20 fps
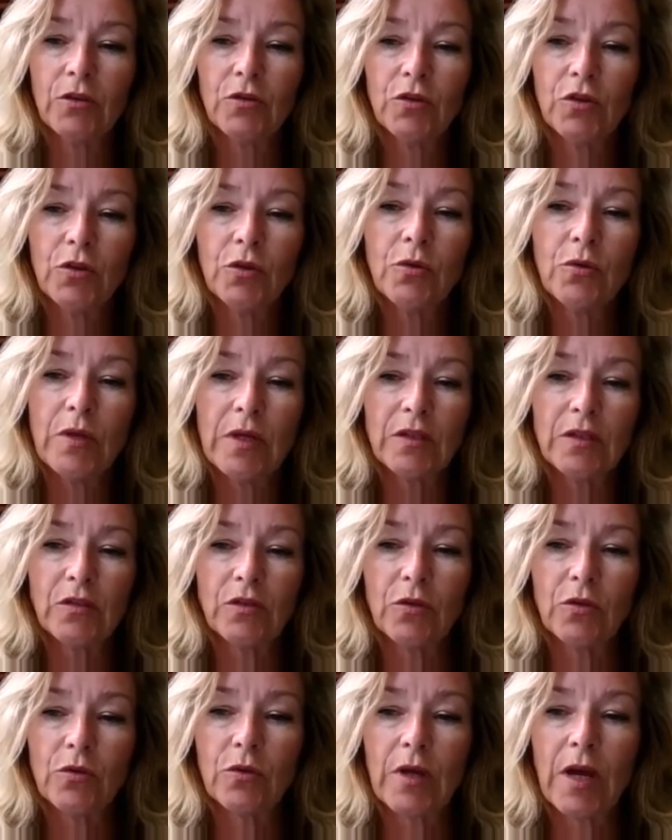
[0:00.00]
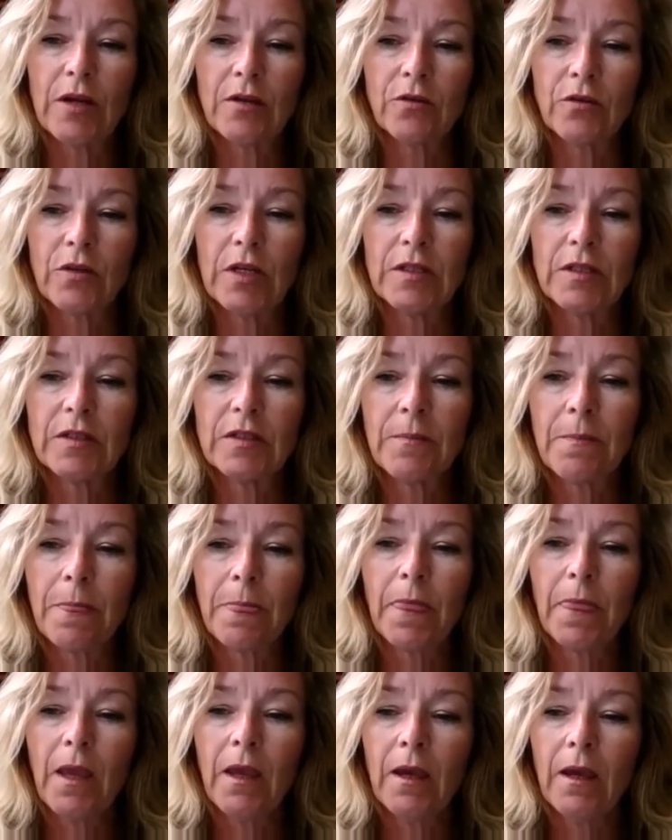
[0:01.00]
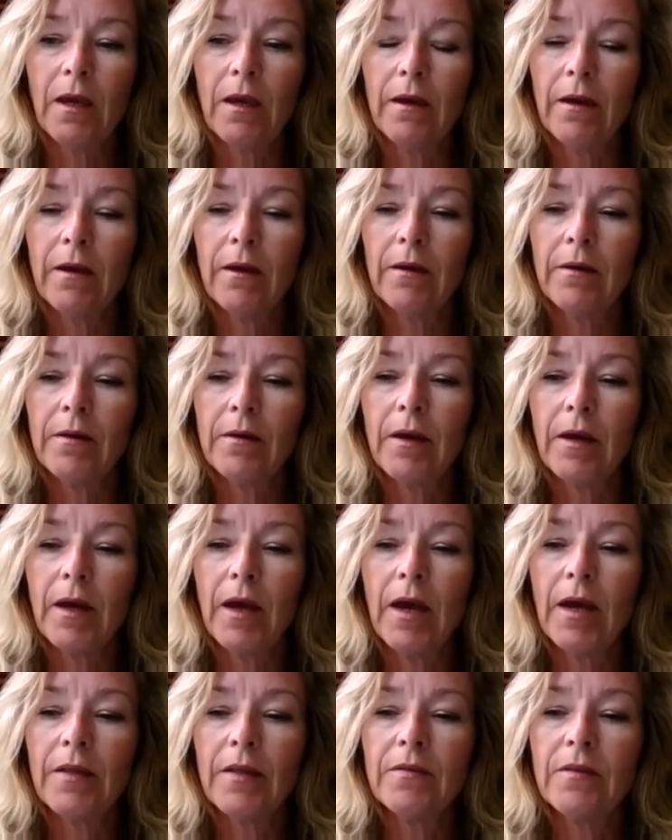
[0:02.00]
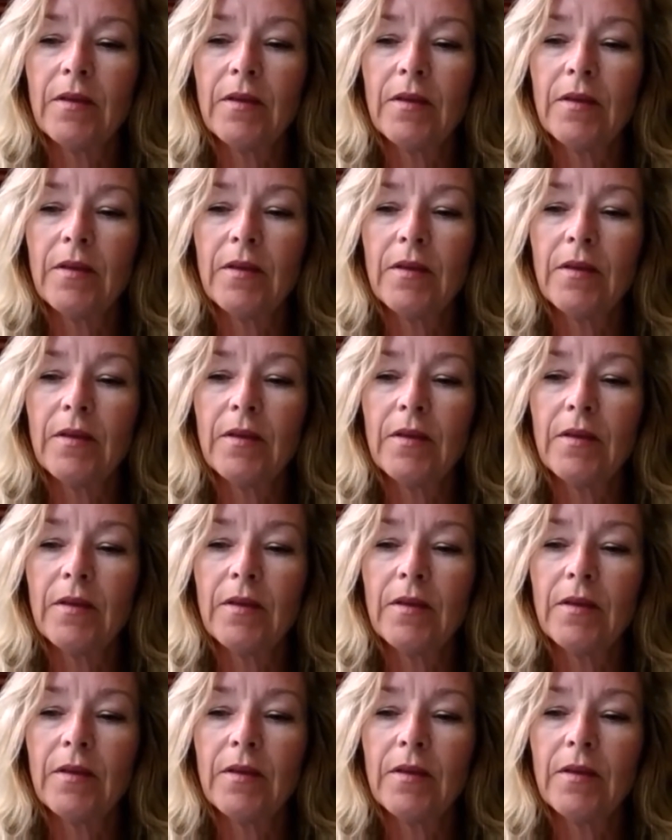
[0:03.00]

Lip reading: to these two countries. And